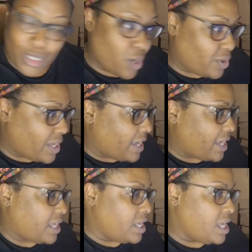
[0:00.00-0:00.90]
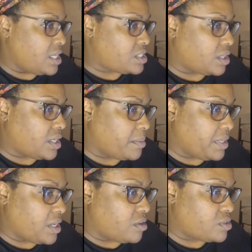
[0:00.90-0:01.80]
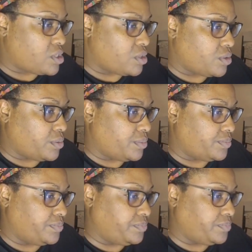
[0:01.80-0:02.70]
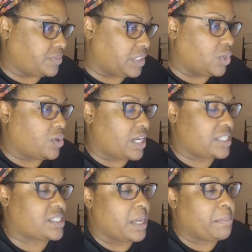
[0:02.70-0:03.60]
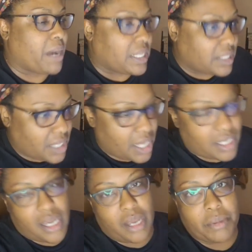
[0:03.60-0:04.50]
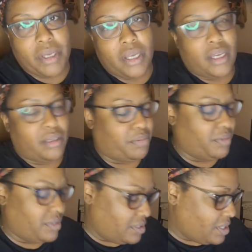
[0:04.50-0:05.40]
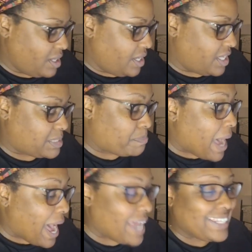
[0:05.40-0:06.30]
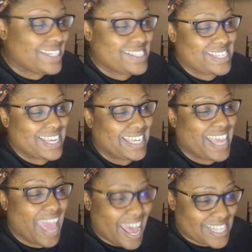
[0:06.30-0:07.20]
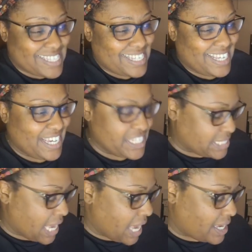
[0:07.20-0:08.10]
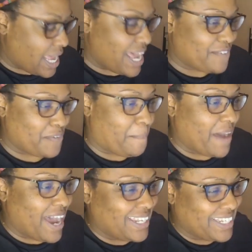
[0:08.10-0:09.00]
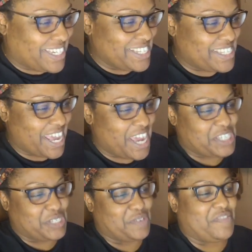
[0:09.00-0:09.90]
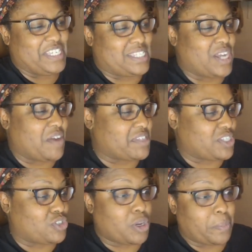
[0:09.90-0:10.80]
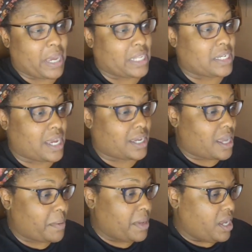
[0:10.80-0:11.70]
Okay, so let me go to, Lord, I said pilot.com. It's pilotcat.com for Pilot Catastrophe Services. You go to pilot.com,